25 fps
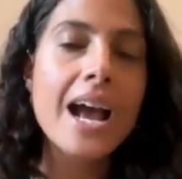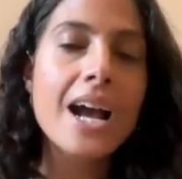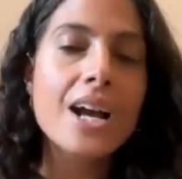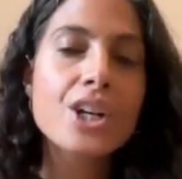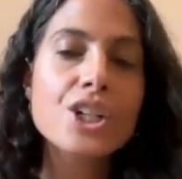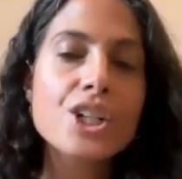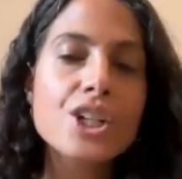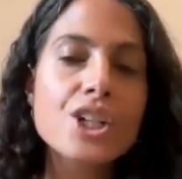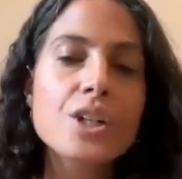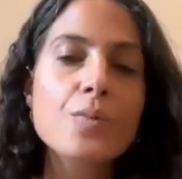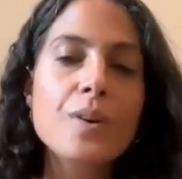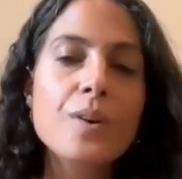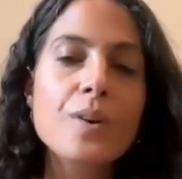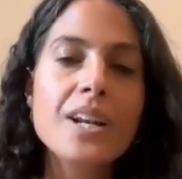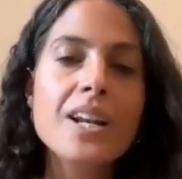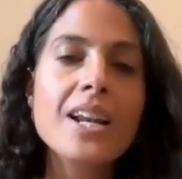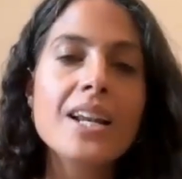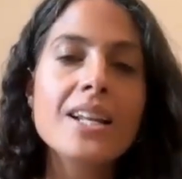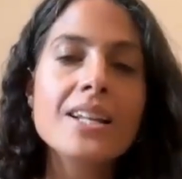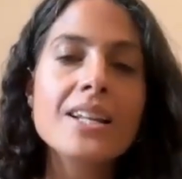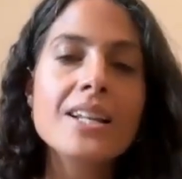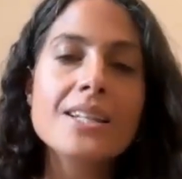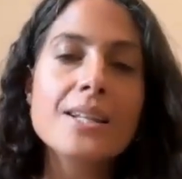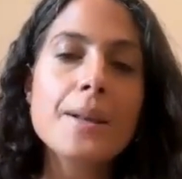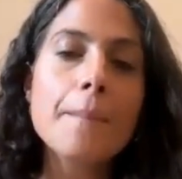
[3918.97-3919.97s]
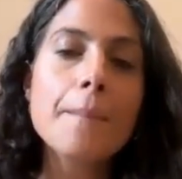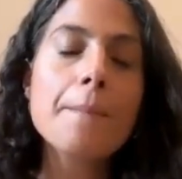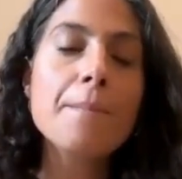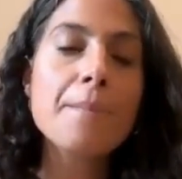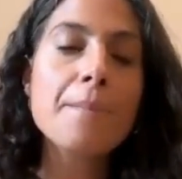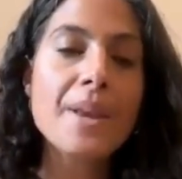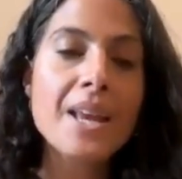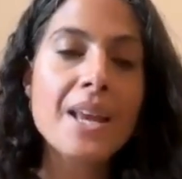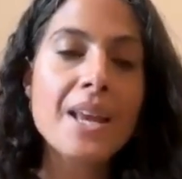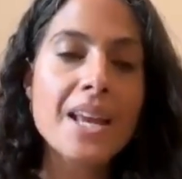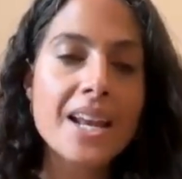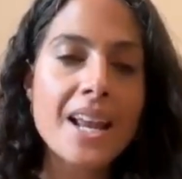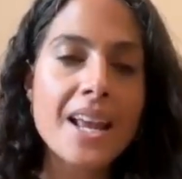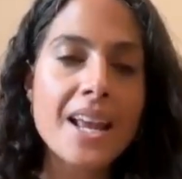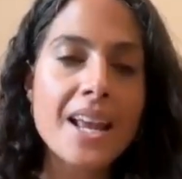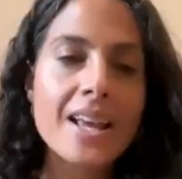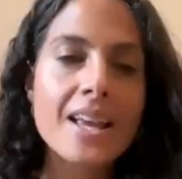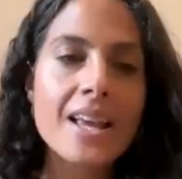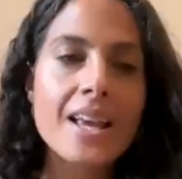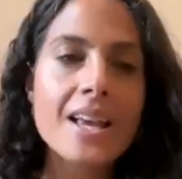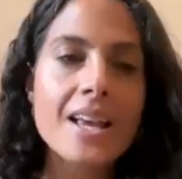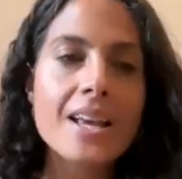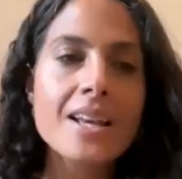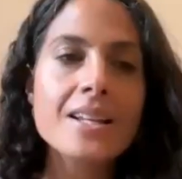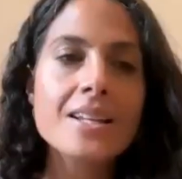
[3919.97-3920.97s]
Actually, what it ends up
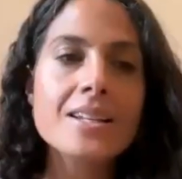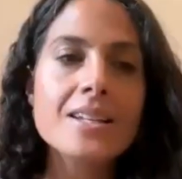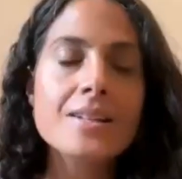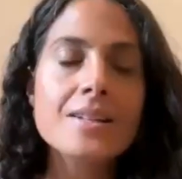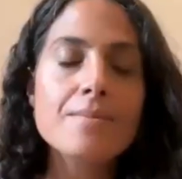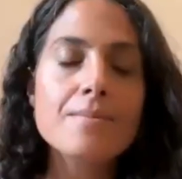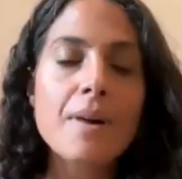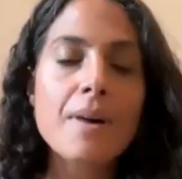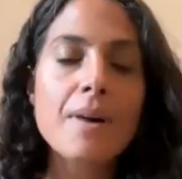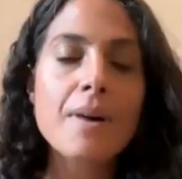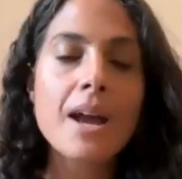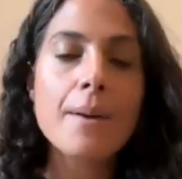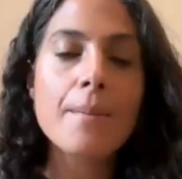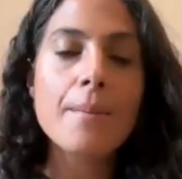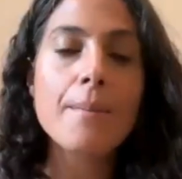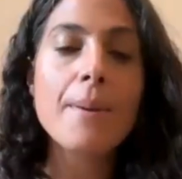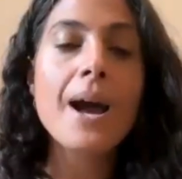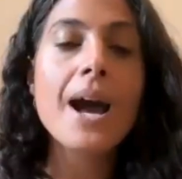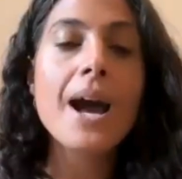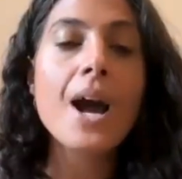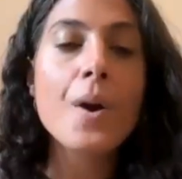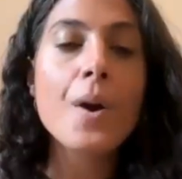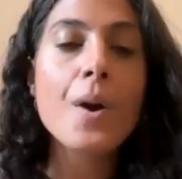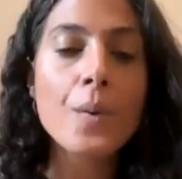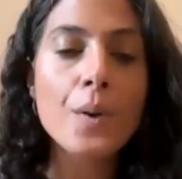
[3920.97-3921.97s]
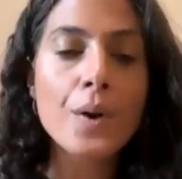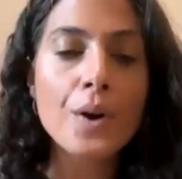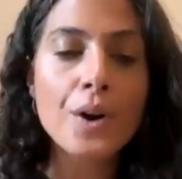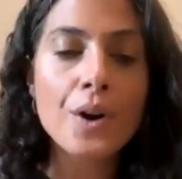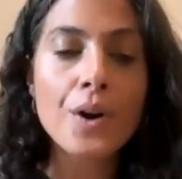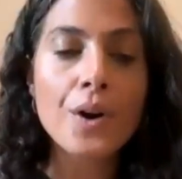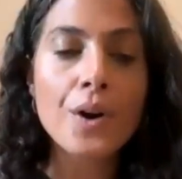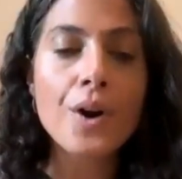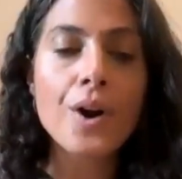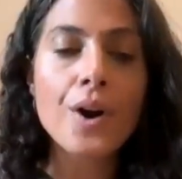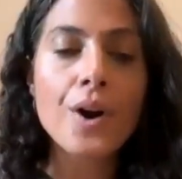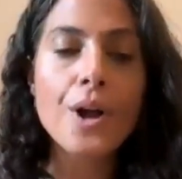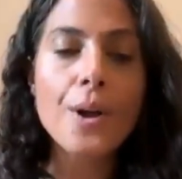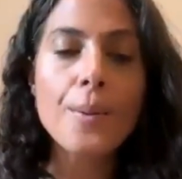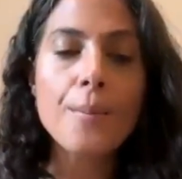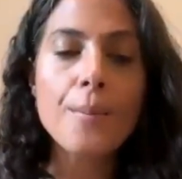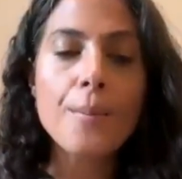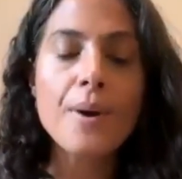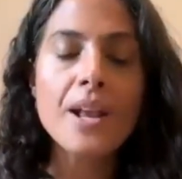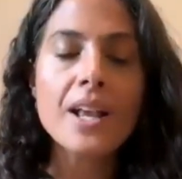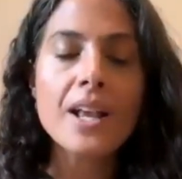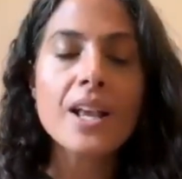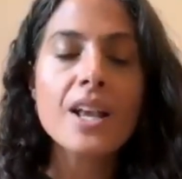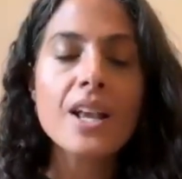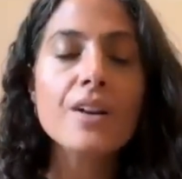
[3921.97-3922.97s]
meaning is my power,
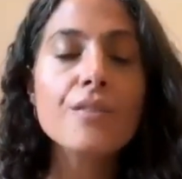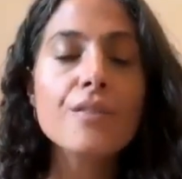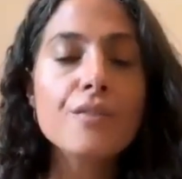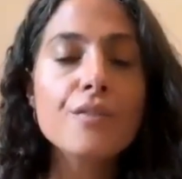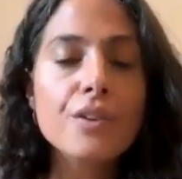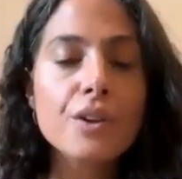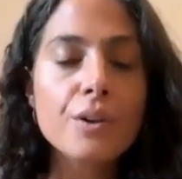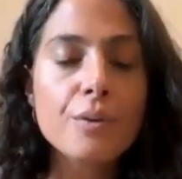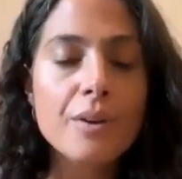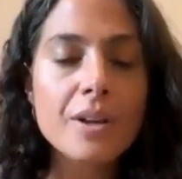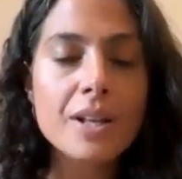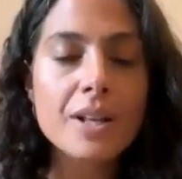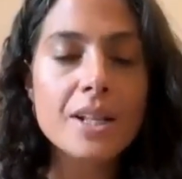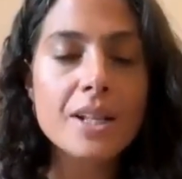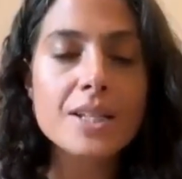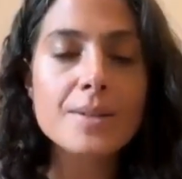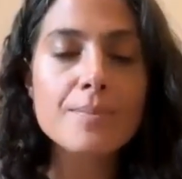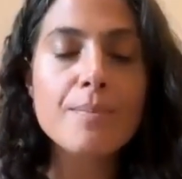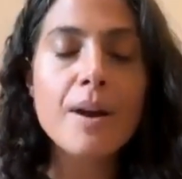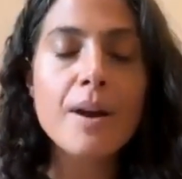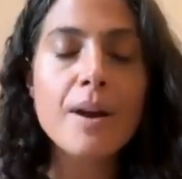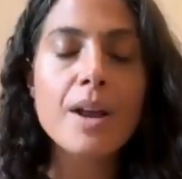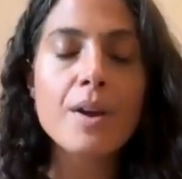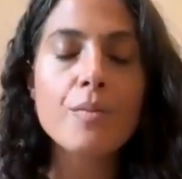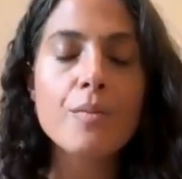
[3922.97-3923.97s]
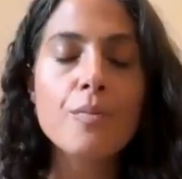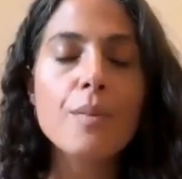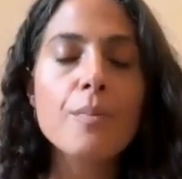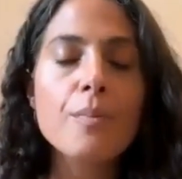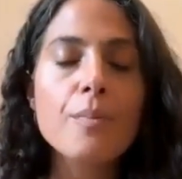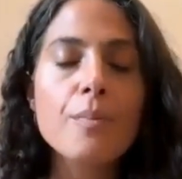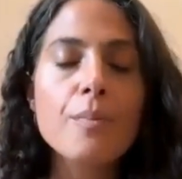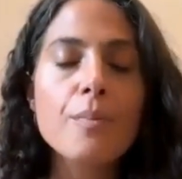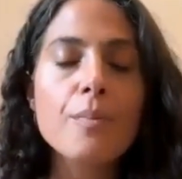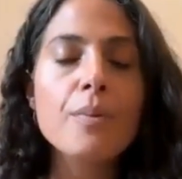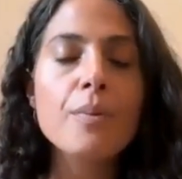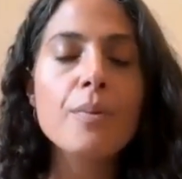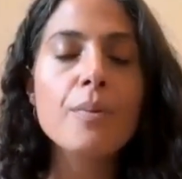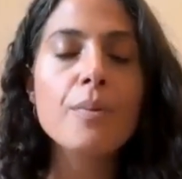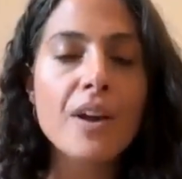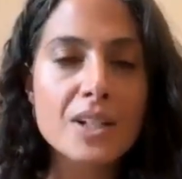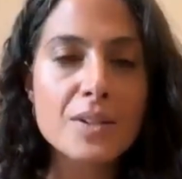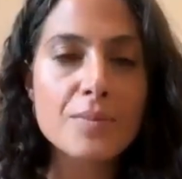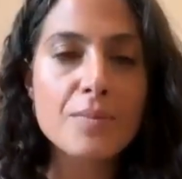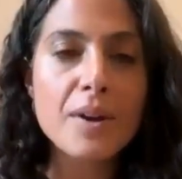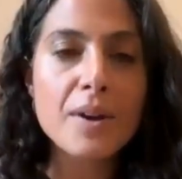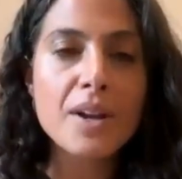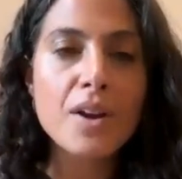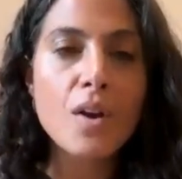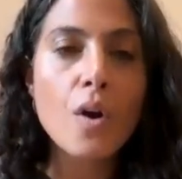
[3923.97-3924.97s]
my influence, my ripple
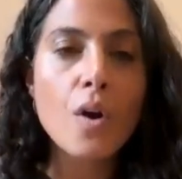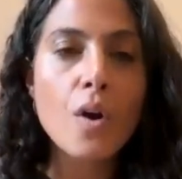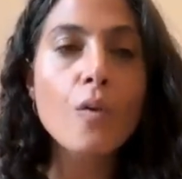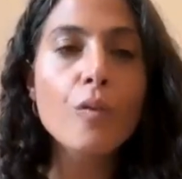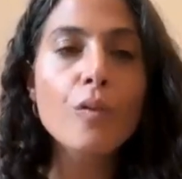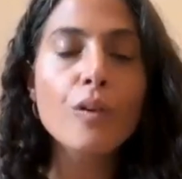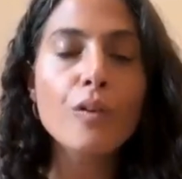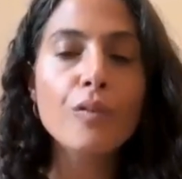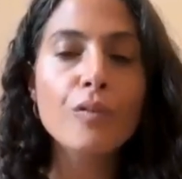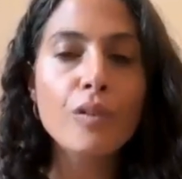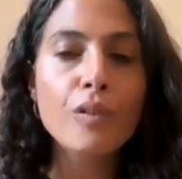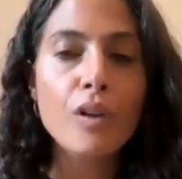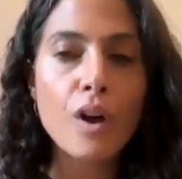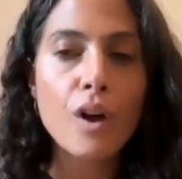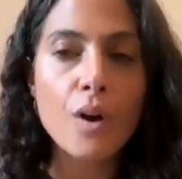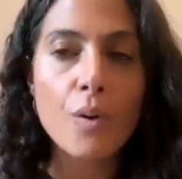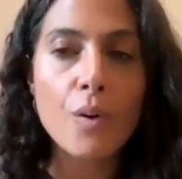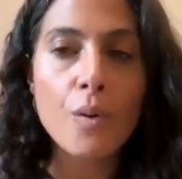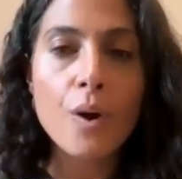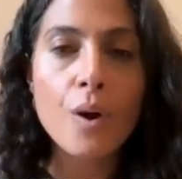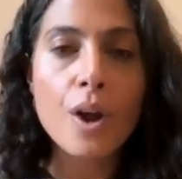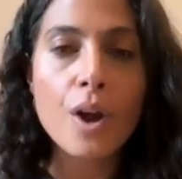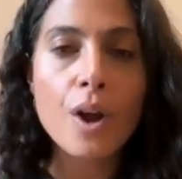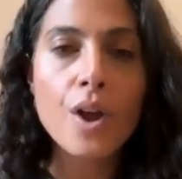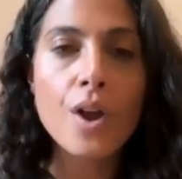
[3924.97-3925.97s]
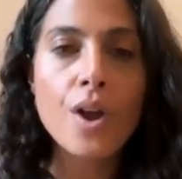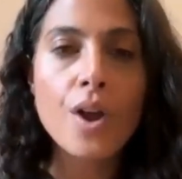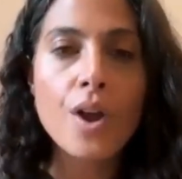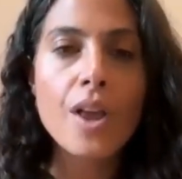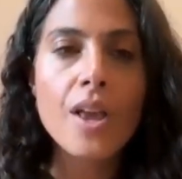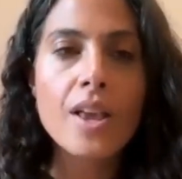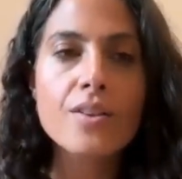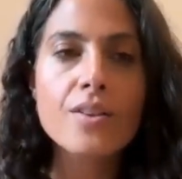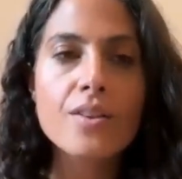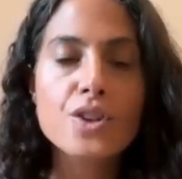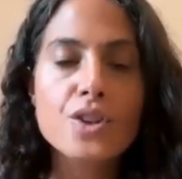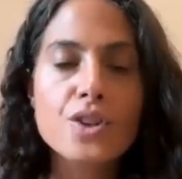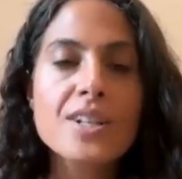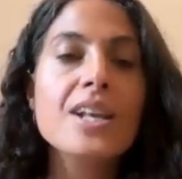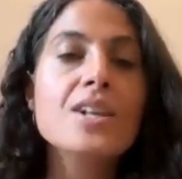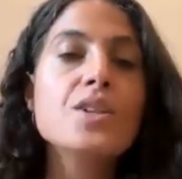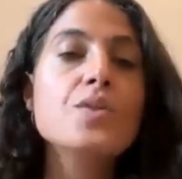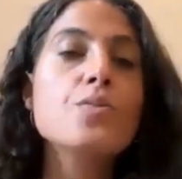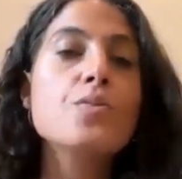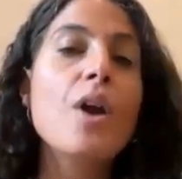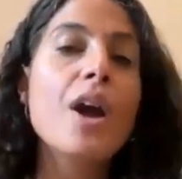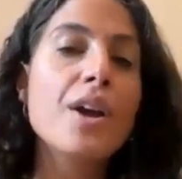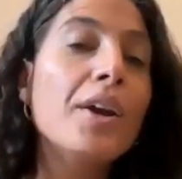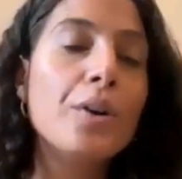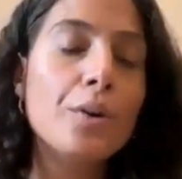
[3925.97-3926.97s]
effect, my overflow just
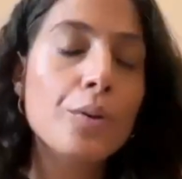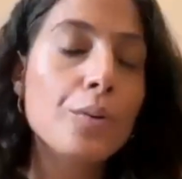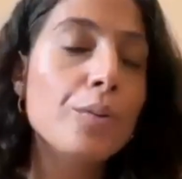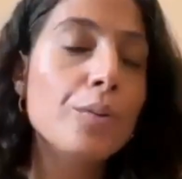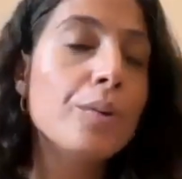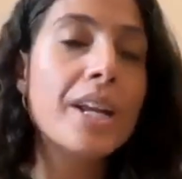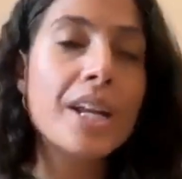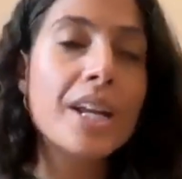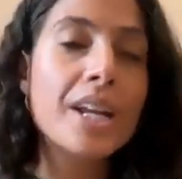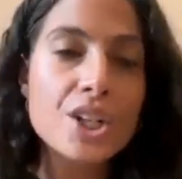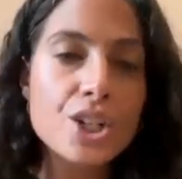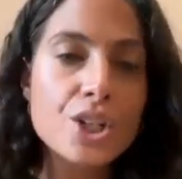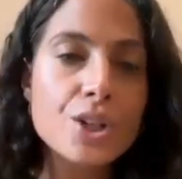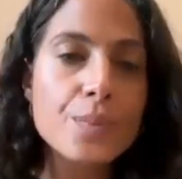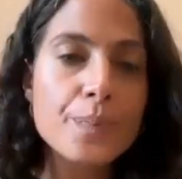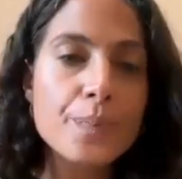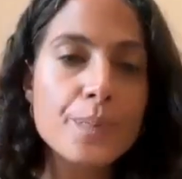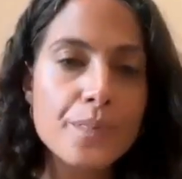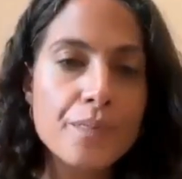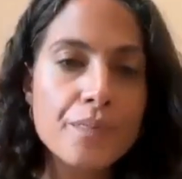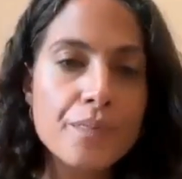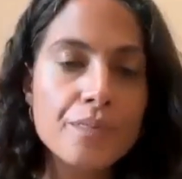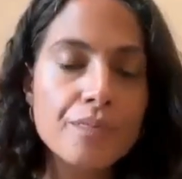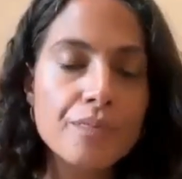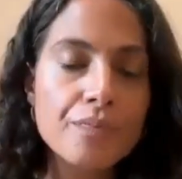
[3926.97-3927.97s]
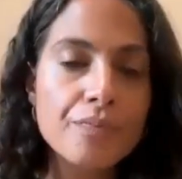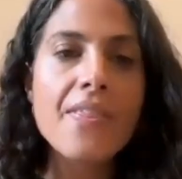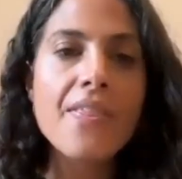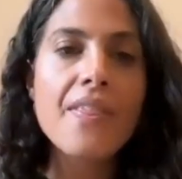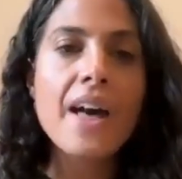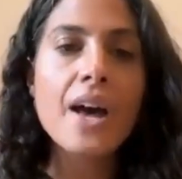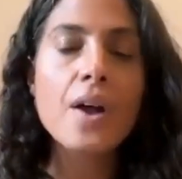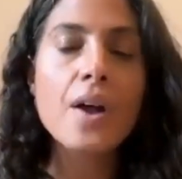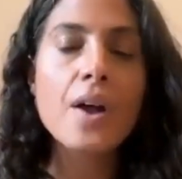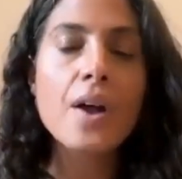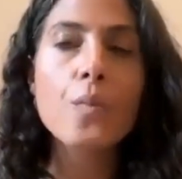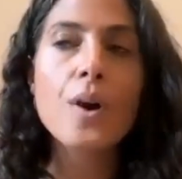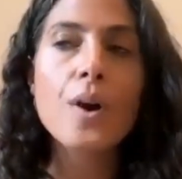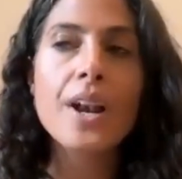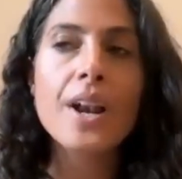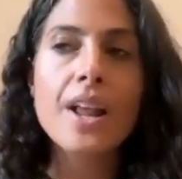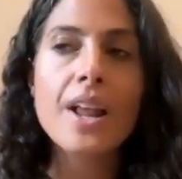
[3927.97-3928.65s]
has wider reach. And that